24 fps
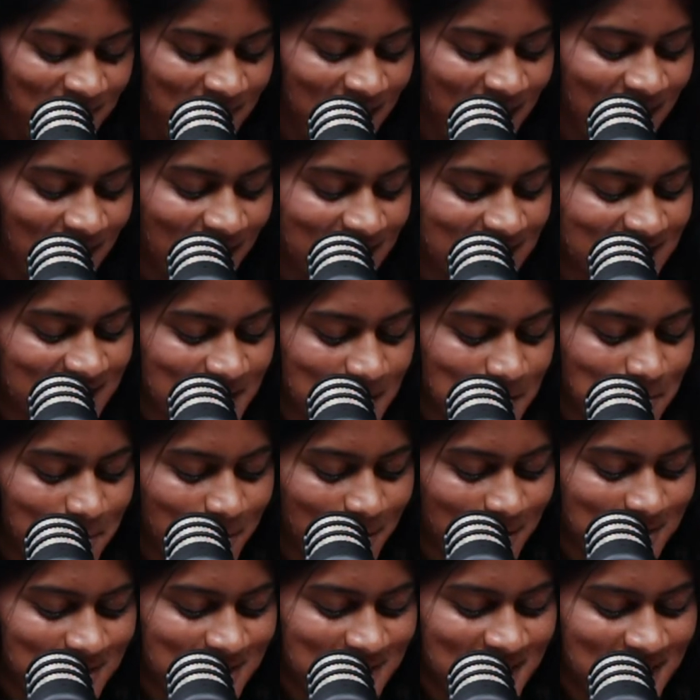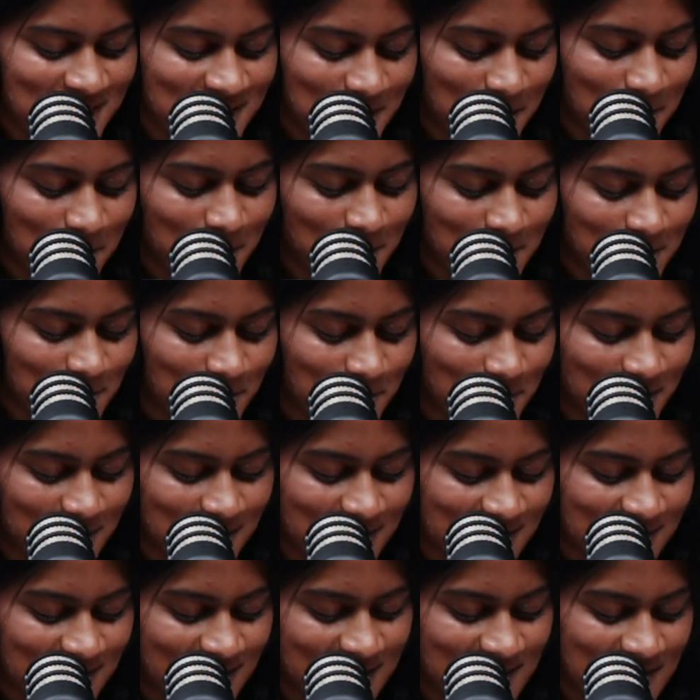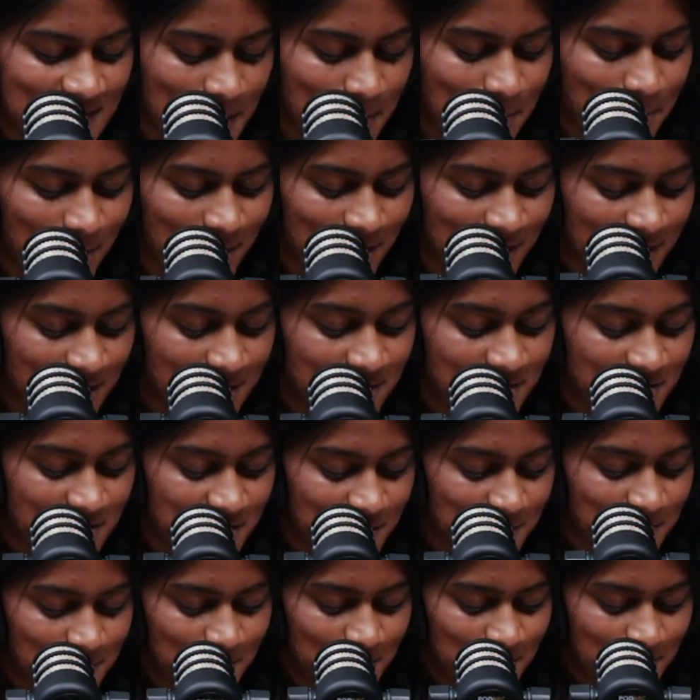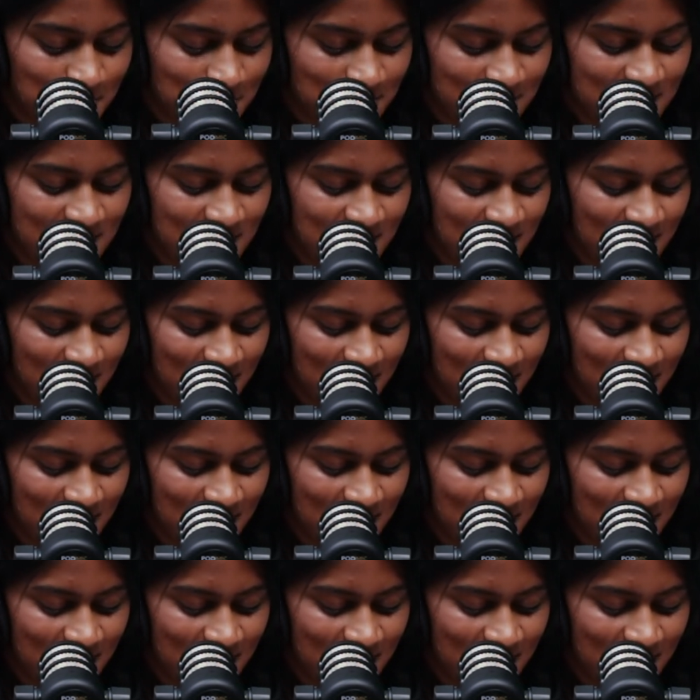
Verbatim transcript: As he approached the double doors that separated the two rooms,